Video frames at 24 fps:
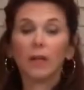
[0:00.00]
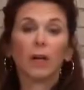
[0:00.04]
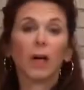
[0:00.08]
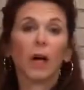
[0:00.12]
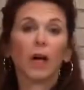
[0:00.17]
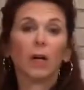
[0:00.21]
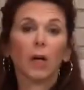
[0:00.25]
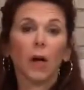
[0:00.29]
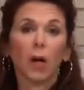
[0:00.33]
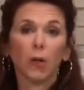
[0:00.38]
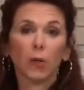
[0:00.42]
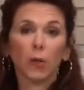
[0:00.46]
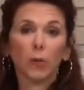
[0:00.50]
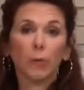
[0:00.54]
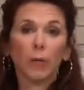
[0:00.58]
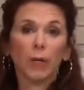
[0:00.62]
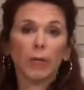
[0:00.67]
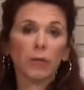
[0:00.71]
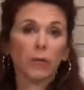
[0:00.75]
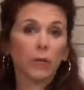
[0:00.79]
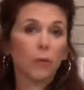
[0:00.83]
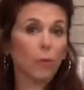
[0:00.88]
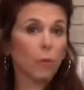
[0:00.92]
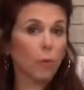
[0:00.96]
a colored
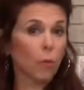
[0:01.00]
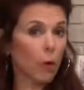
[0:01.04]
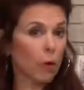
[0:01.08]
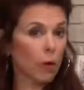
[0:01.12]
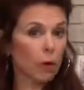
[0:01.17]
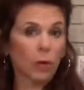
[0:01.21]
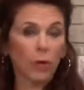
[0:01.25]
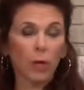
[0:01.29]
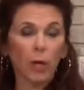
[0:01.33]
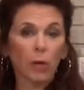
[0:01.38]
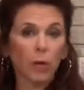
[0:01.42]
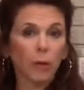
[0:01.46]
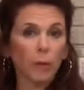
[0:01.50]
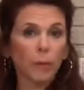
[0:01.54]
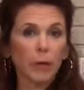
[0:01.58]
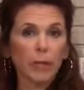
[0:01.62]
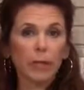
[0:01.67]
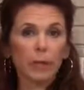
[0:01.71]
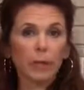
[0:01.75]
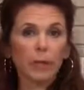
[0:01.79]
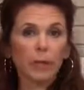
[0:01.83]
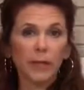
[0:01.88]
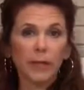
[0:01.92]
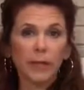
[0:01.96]
pencil, watercolor
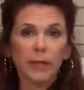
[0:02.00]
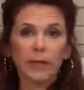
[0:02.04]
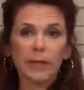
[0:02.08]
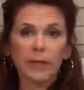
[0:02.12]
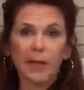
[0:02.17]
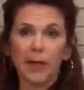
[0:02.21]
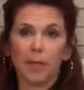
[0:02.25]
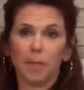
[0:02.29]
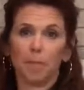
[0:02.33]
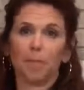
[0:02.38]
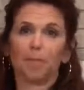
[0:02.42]
pencil landscape.